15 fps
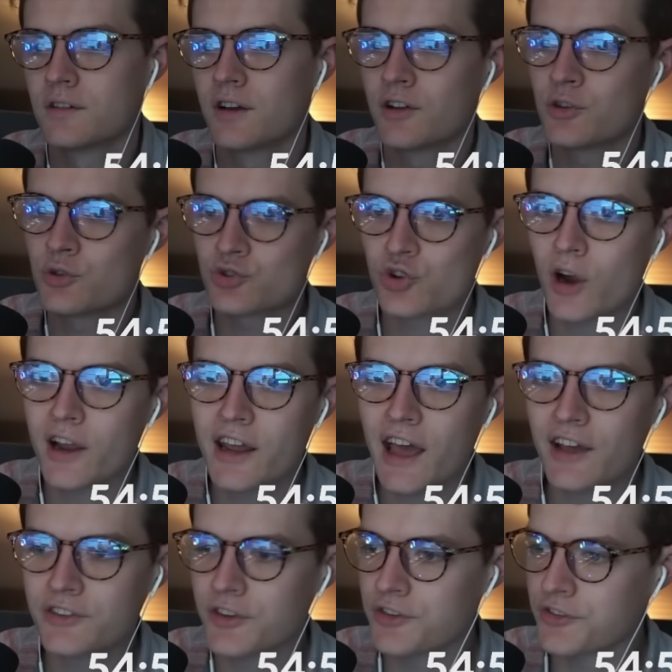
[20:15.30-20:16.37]
You try to
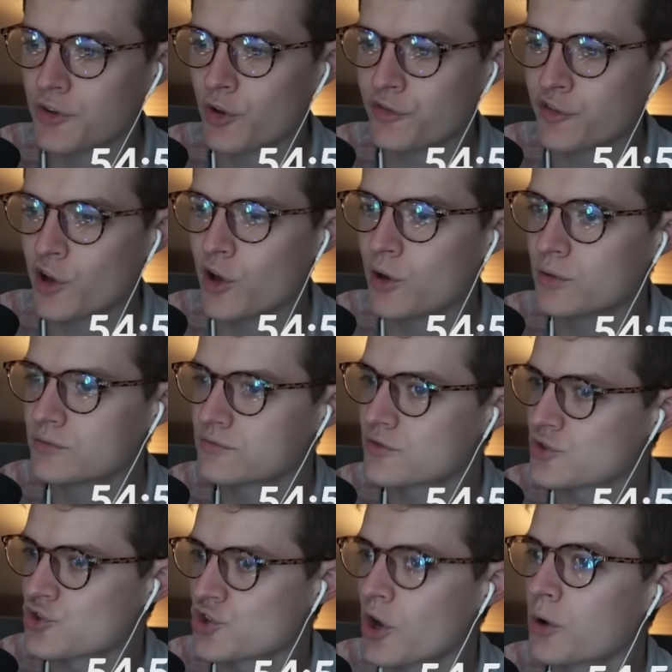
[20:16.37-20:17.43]
exit Silph Co?
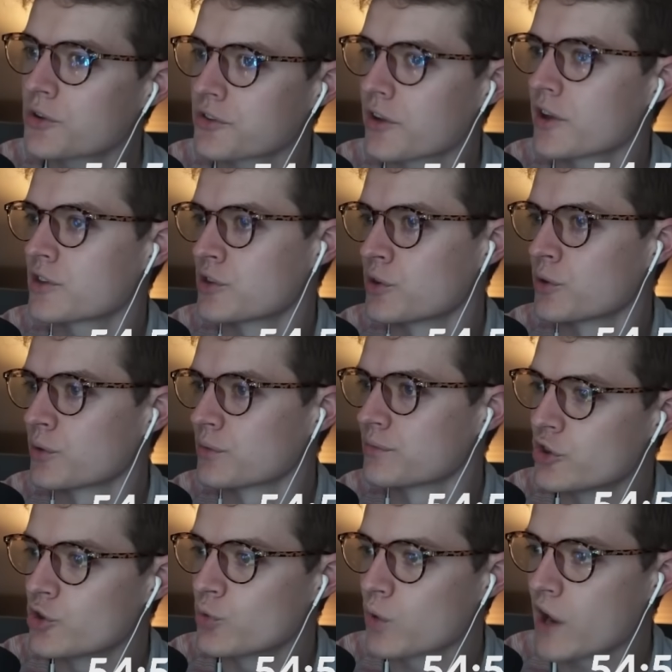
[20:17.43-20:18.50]
Joke's on you.
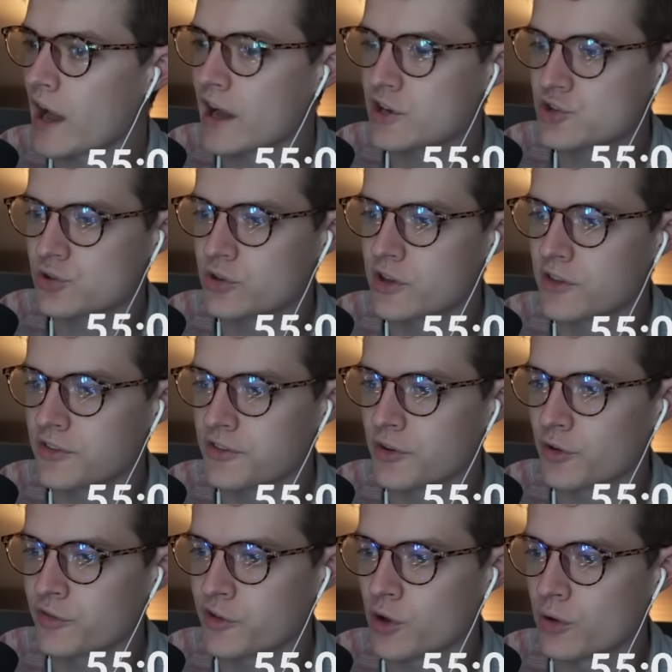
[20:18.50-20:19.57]
You were actually in
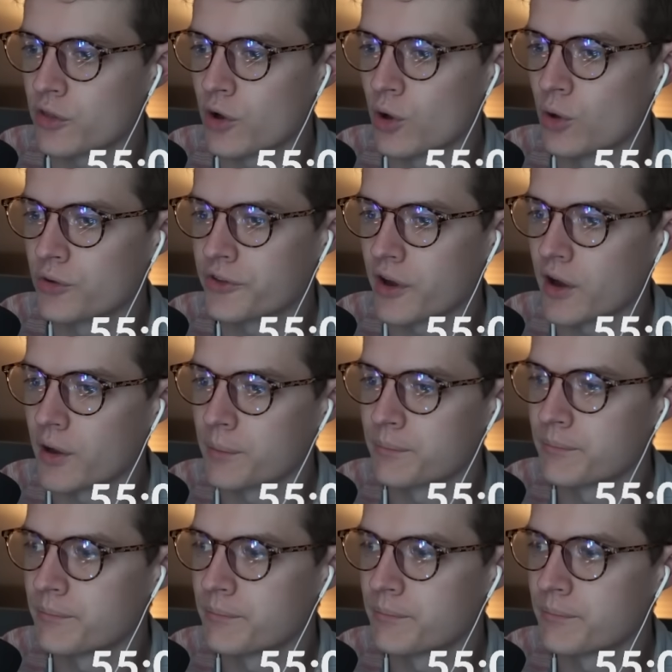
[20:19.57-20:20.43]
Silph Co the whole time.